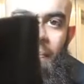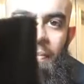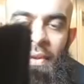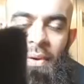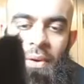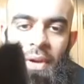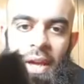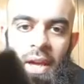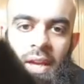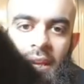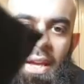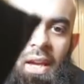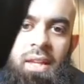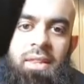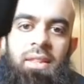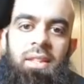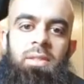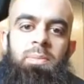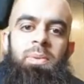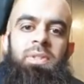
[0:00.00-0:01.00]
Okay,
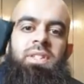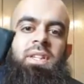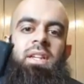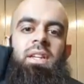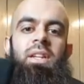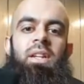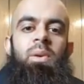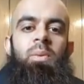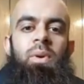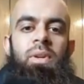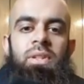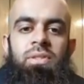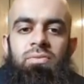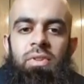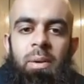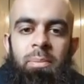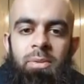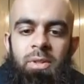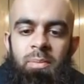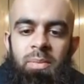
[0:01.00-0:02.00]
and this particular one is
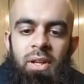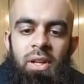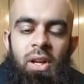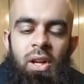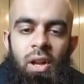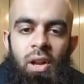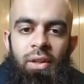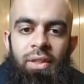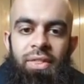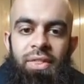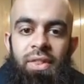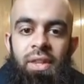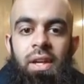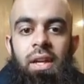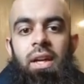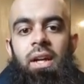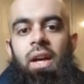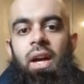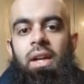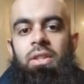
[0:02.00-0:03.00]
wrapped up in cloth,
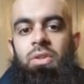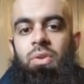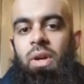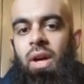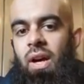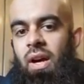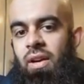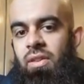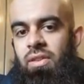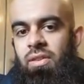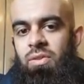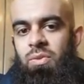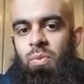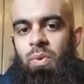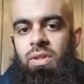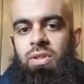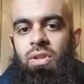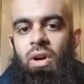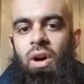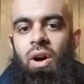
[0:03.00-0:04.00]
and you get others
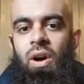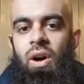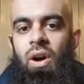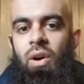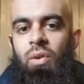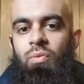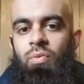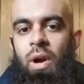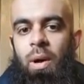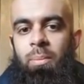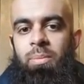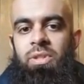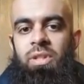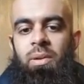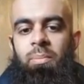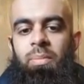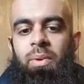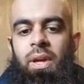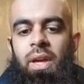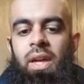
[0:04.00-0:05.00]
which are wrapped
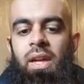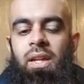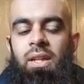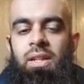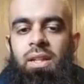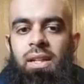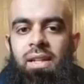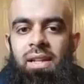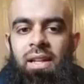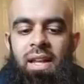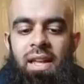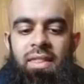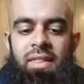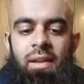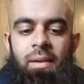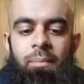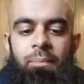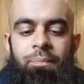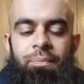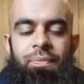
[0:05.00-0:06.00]
up in
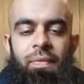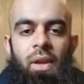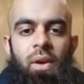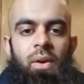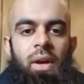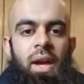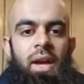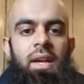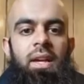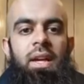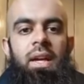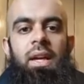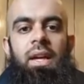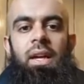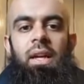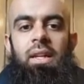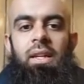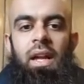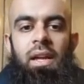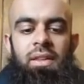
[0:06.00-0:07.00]
leather. Okay,
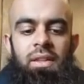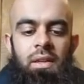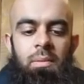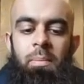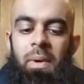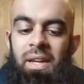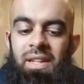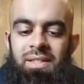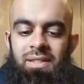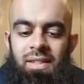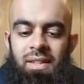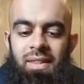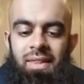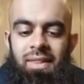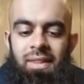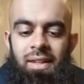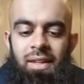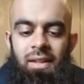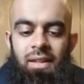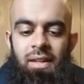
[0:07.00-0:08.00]
now the amazing
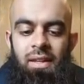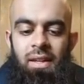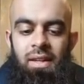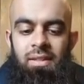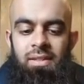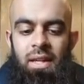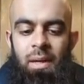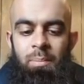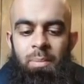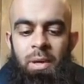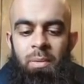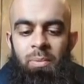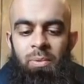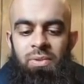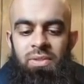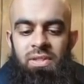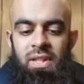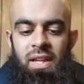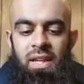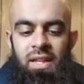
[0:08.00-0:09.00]
thing is that people
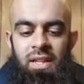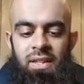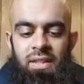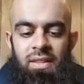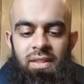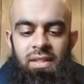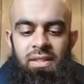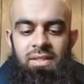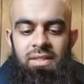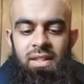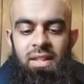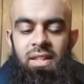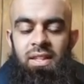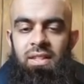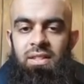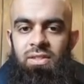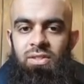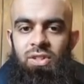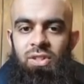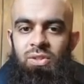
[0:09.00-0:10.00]
say this
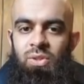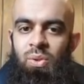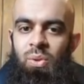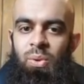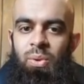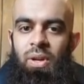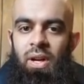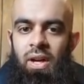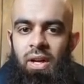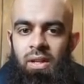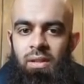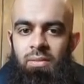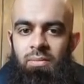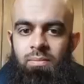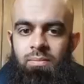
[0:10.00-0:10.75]
is just Quran.